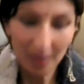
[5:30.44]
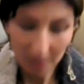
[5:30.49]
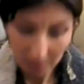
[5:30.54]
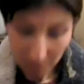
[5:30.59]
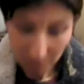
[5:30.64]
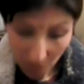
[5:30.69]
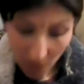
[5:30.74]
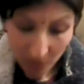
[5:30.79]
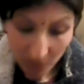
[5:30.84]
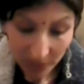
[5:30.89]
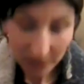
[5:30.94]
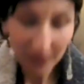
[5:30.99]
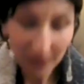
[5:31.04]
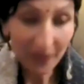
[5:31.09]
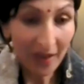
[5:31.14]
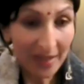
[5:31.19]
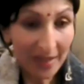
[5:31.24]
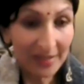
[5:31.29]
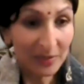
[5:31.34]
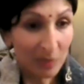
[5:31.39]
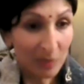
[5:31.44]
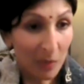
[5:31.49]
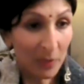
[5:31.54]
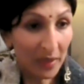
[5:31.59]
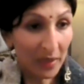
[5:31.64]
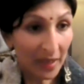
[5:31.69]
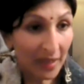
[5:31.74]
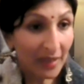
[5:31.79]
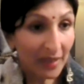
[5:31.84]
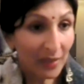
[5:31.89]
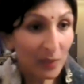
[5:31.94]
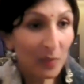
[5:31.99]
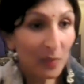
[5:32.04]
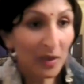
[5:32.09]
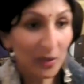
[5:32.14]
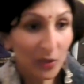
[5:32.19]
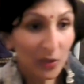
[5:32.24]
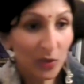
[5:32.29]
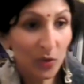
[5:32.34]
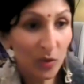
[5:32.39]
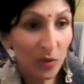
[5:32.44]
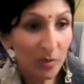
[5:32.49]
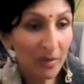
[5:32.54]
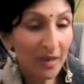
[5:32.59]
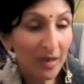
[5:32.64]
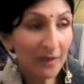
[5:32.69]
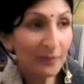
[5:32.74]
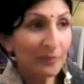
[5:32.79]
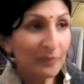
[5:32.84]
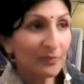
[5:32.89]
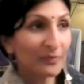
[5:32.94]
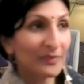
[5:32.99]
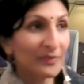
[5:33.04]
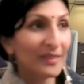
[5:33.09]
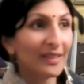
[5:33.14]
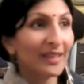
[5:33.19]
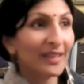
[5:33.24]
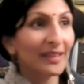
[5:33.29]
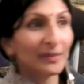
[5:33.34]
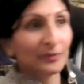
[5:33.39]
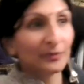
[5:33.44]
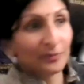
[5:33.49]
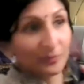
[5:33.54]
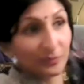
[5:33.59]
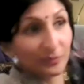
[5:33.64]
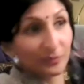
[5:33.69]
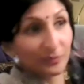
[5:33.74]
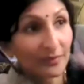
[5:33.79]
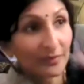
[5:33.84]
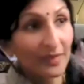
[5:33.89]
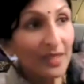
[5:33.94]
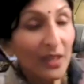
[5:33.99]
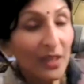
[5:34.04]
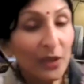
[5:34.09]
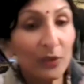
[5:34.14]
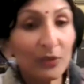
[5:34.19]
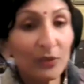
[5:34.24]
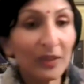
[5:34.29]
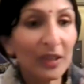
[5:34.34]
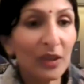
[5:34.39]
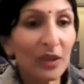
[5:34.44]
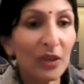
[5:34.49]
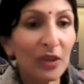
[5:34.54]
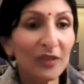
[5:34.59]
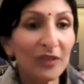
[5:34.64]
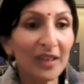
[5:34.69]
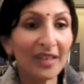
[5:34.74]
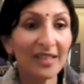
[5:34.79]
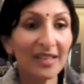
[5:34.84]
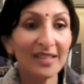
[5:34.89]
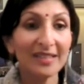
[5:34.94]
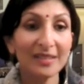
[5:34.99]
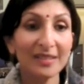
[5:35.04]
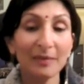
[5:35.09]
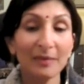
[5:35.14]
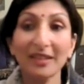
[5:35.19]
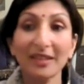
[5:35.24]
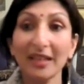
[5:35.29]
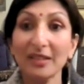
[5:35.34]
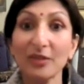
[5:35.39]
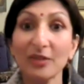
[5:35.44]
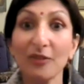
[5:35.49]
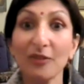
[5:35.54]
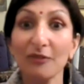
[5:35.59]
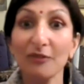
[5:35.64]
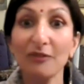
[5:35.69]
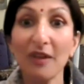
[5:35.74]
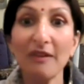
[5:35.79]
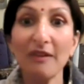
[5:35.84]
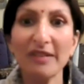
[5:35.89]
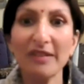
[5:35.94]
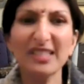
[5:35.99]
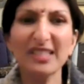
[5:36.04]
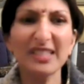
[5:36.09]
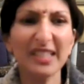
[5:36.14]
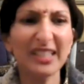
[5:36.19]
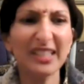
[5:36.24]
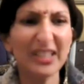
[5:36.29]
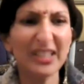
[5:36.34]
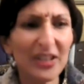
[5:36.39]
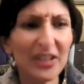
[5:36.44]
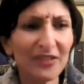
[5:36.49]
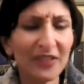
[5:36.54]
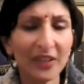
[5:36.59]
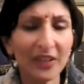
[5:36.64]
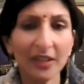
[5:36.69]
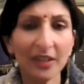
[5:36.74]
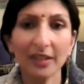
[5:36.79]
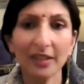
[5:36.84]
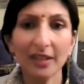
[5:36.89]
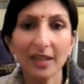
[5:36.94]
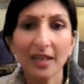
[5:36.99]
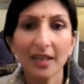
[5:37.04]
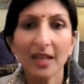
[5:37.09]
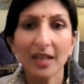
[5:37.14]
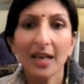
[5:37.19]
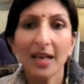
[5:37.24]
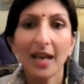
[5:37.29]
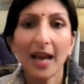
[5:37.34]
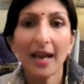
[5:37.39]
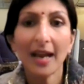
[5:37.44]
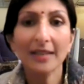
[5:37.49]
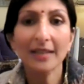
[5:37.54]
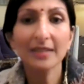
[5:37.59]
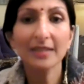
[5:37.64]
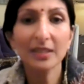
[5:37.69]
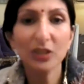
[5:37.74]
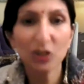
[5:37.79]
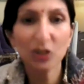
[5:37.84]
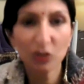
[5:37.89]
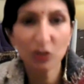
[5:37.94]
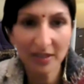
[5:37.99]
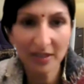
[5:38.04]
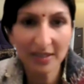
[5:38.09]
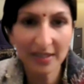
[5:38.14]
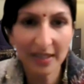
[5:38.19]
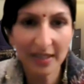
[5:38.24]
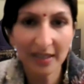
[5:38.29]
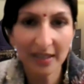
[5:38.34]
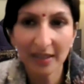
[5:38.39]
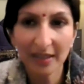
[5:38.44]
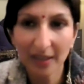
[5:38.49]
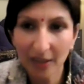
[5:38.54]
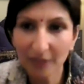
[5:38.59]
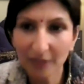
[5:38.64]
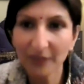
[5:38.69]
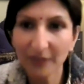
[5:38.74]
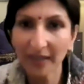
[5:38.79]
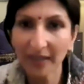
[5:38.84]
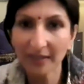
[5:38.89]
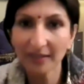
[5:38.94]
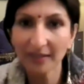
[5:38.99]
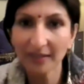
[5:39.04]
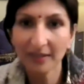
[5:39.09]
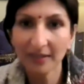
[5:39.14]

Most of us, when we hear the word trauma, we think of something that's a very significant and distressing event,